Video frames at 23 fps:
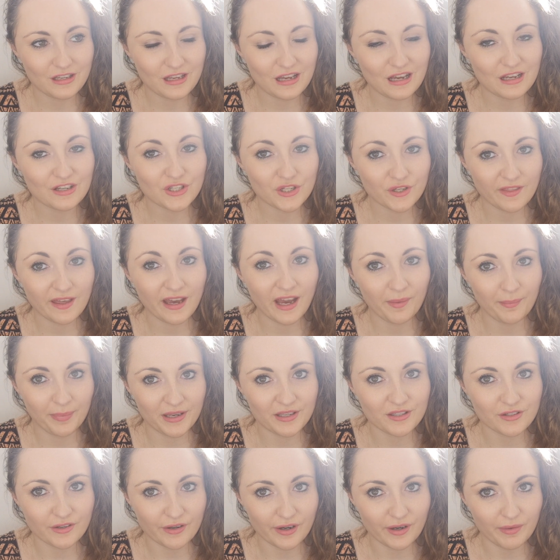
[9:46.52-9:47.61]
do that at
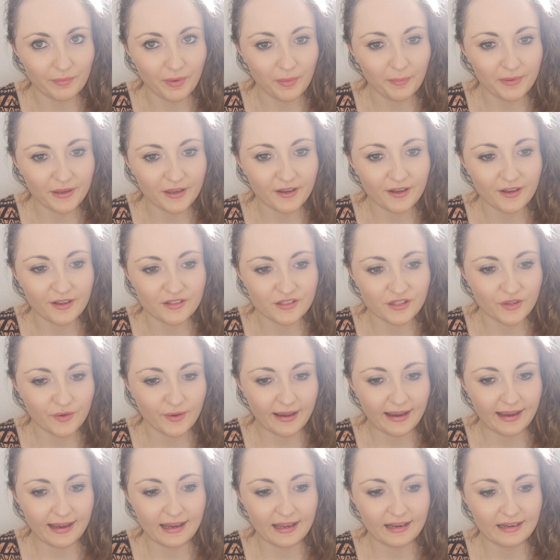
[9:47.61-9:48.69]
bedtime, because
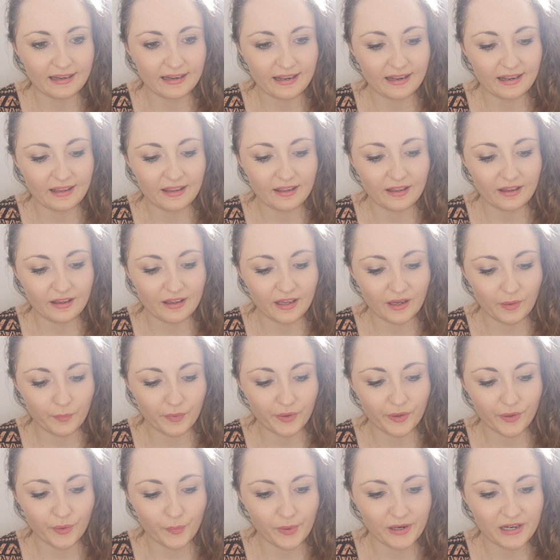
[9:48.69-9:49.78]

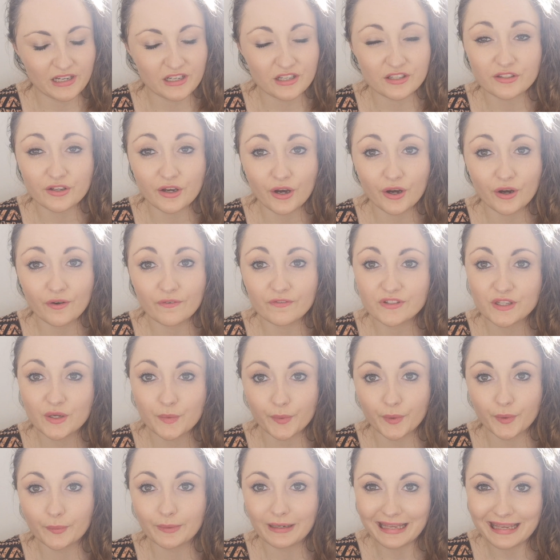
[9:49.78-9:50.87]
when it dissolves you
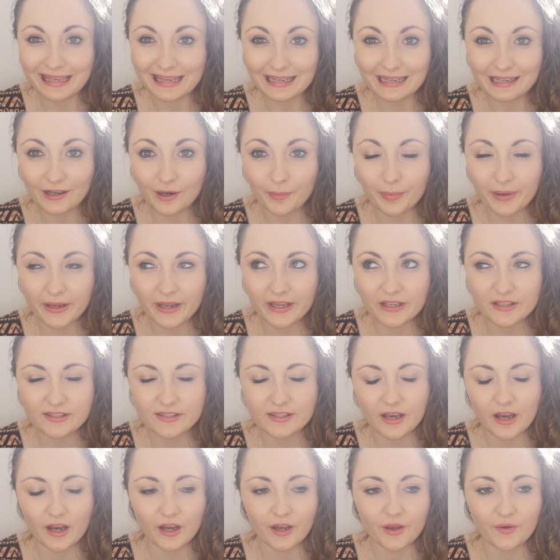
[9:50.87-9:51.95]
will leak a little bit,
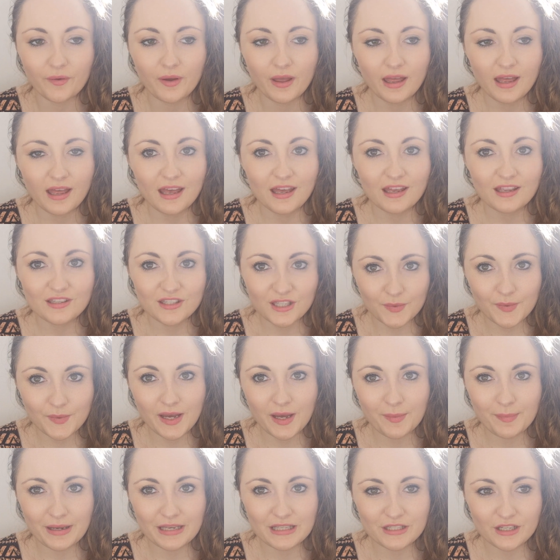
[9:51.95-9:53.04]
so do it
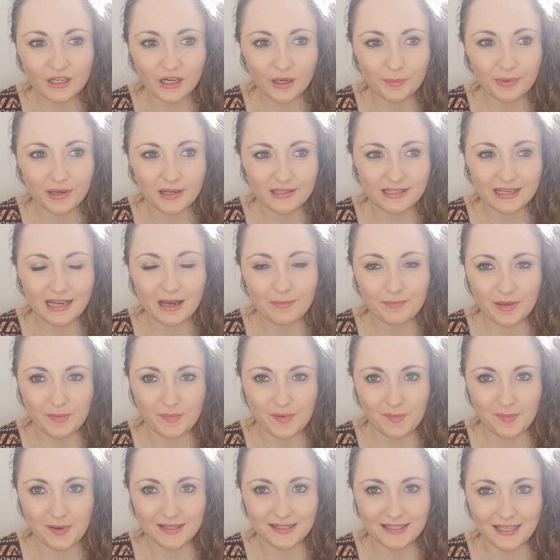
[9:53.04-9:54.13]
at bedtime because it can be a
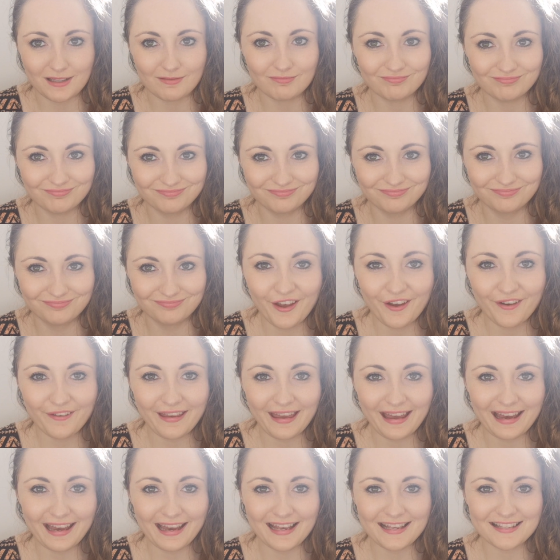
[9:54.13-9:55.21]
bit messy.
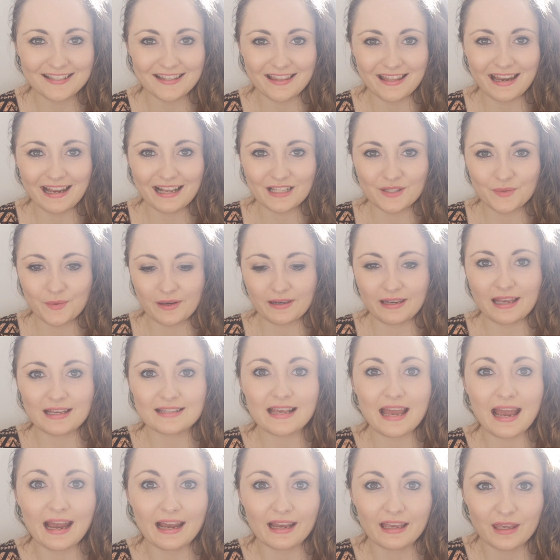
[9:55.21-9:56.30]
Okay, so the next one is
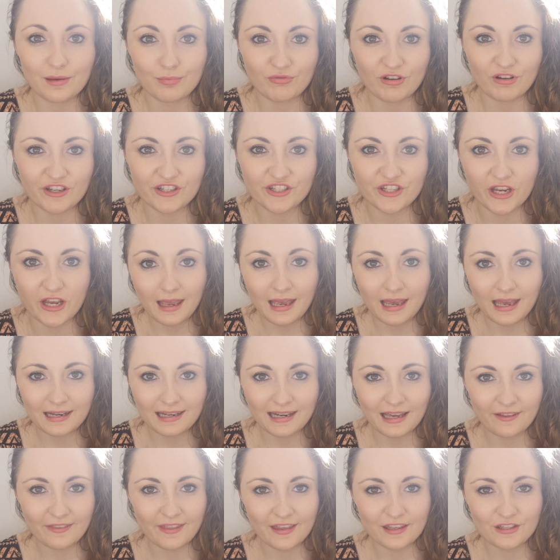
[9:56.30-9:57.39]
acupressure.
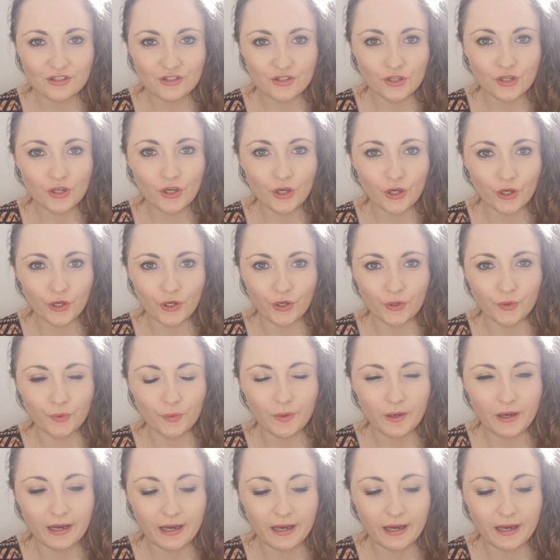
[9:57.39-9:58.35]
Now there's two